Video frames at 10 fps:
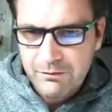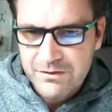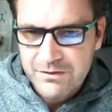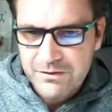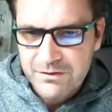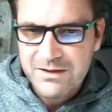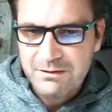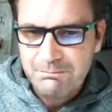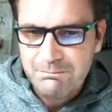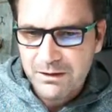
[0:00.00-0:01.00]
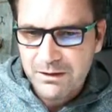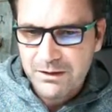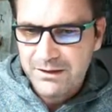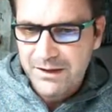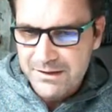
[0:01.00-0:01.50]
Visibility, public,
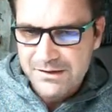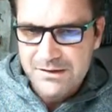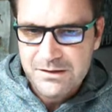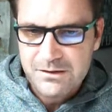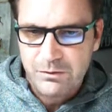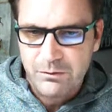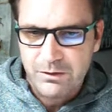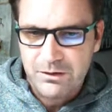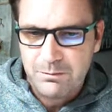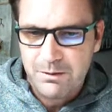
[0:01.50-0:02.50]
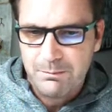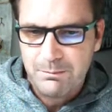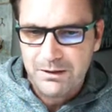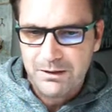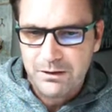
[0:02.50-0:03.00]
yes. We want it to be
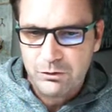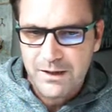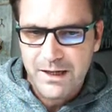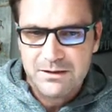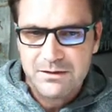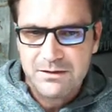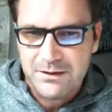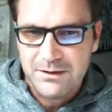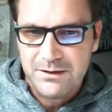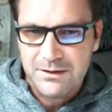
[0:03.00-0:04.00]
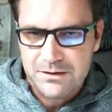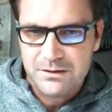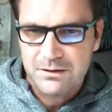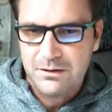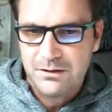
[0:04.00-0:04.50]
public. Create, yes.
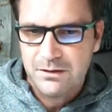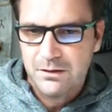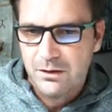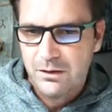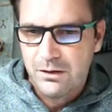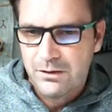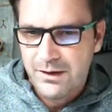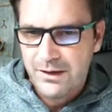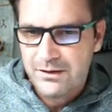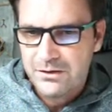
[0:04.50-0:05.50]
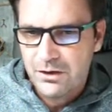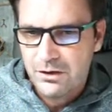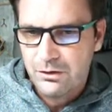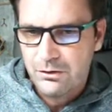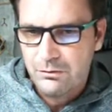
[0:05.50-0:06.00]
Okay, so
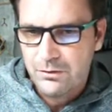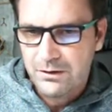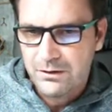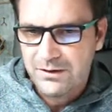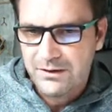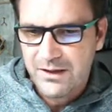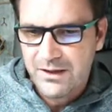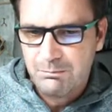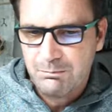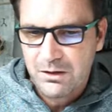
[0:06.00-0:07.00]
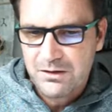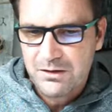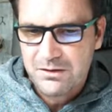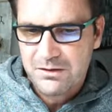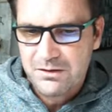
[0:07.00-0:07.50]
we're going to tick that
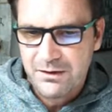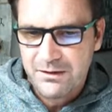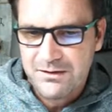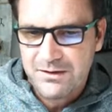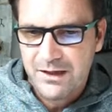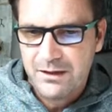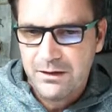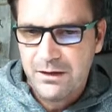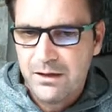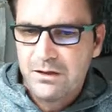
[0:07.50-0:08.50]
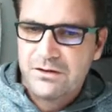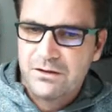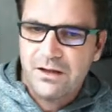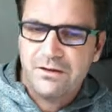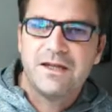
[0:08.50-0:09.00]
box and it's done. So
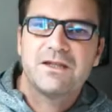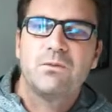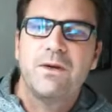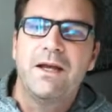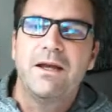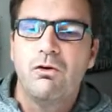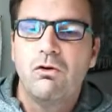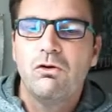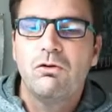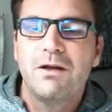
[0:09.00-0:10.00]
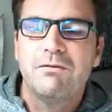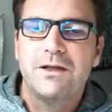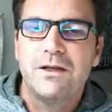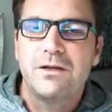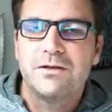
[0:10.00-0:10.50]
now that's where all my
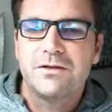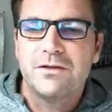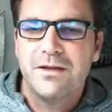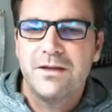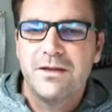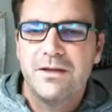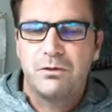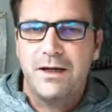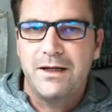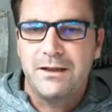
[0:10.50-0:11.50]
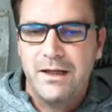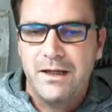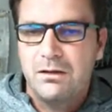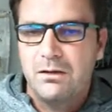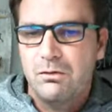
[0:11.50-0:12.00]
videos that I'm creating
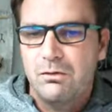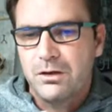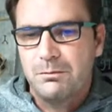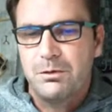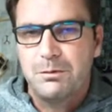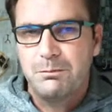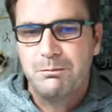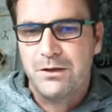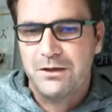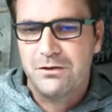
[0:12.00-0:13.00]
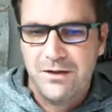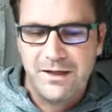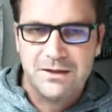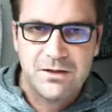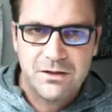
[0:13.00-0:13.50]
now are all going to put people into that.
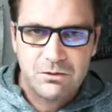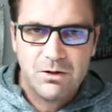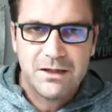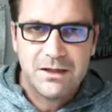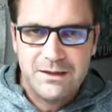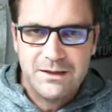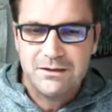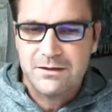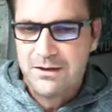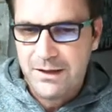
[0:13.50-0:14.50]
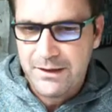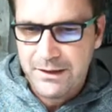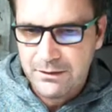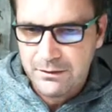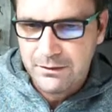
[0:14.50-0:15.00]
So it's quite neat and tidy.
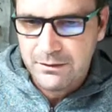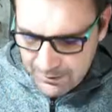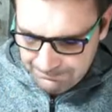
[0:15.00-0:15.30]
Okay.